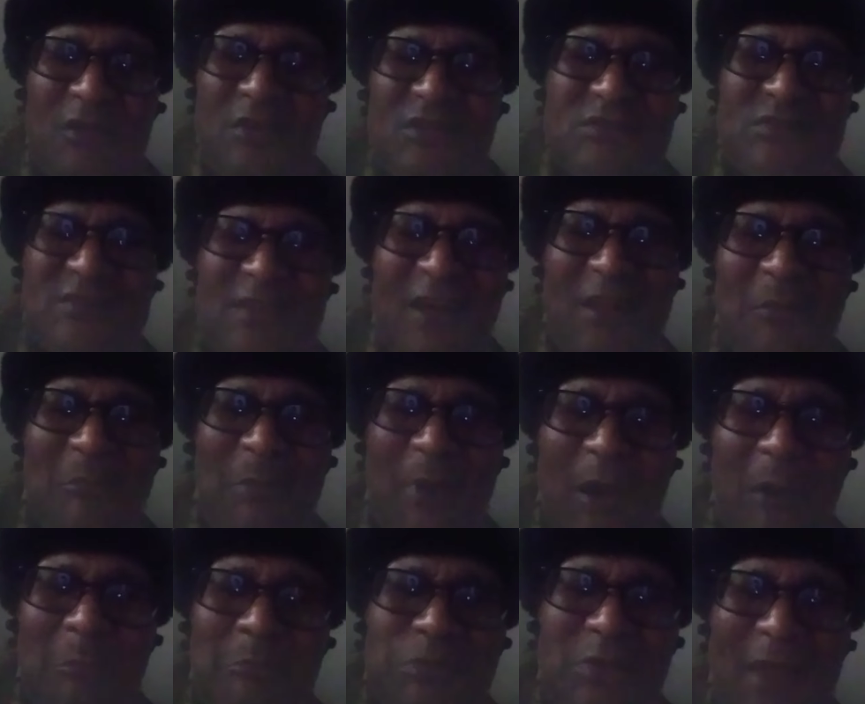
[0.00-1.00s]
It's not
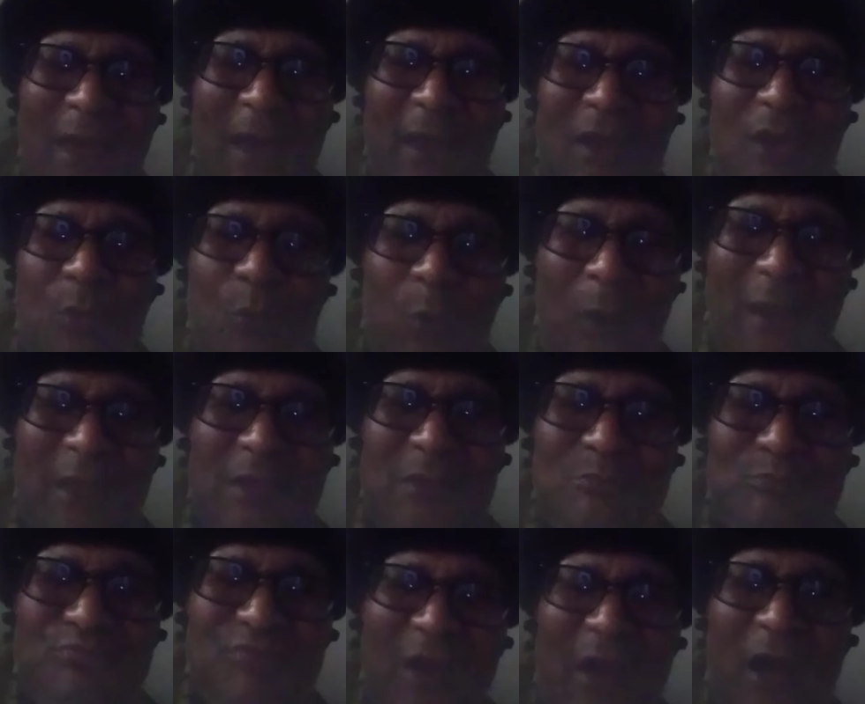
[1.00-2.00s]
about black,
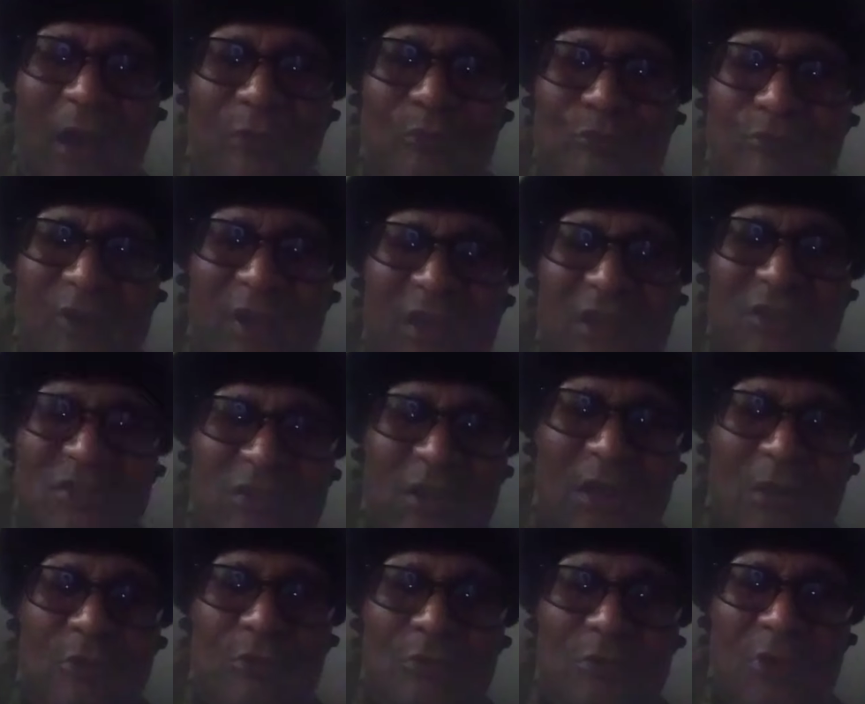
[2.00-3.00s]
white, brown, red,
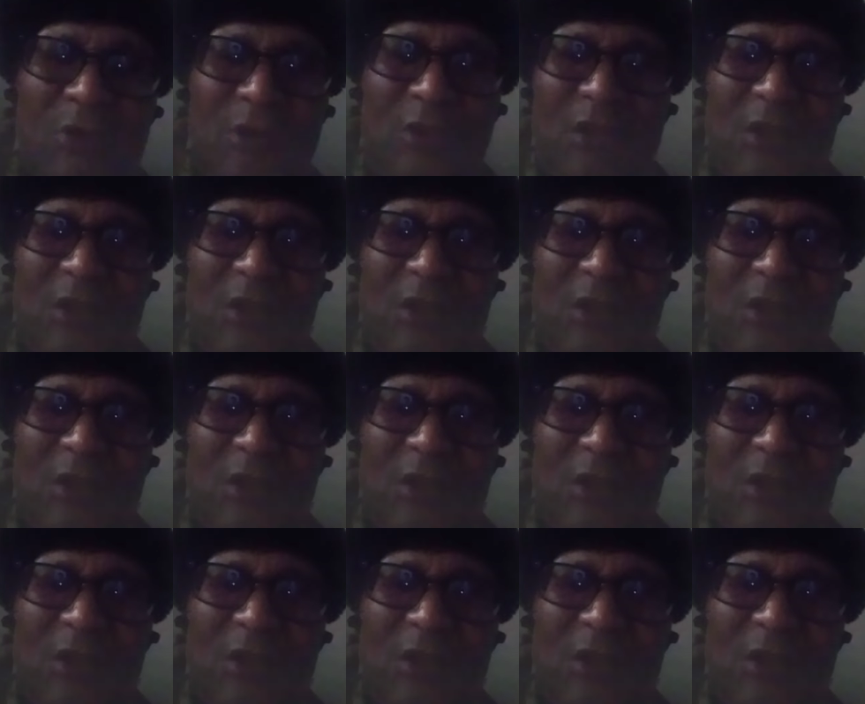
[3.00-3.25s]
yellow.